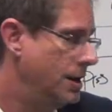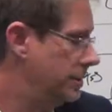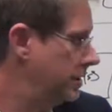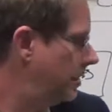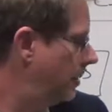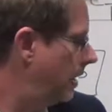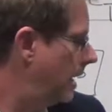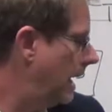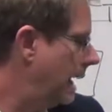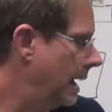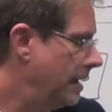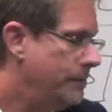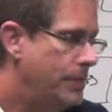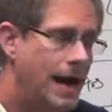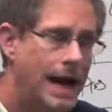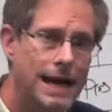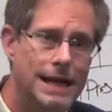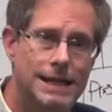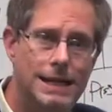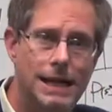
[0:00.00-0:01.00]
So
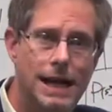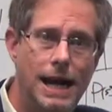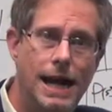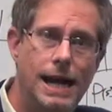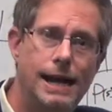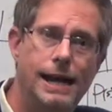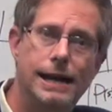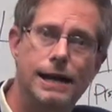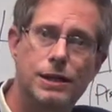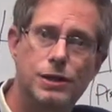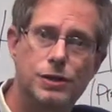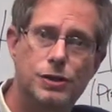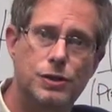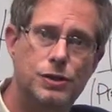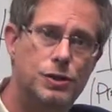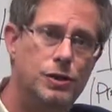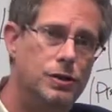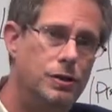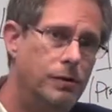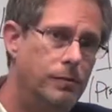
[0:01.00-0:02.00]
iPad today
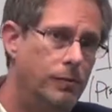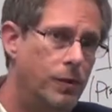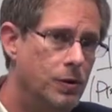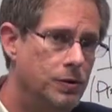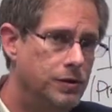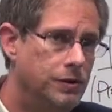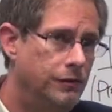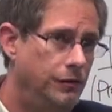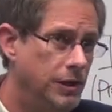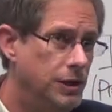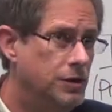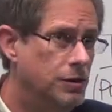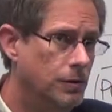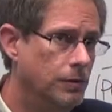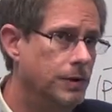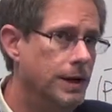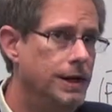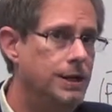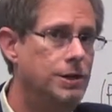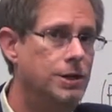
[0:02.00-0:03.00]
is the most
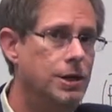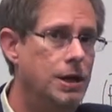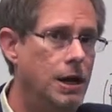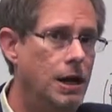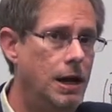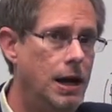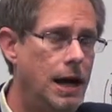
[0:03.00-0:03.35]
feature-rich.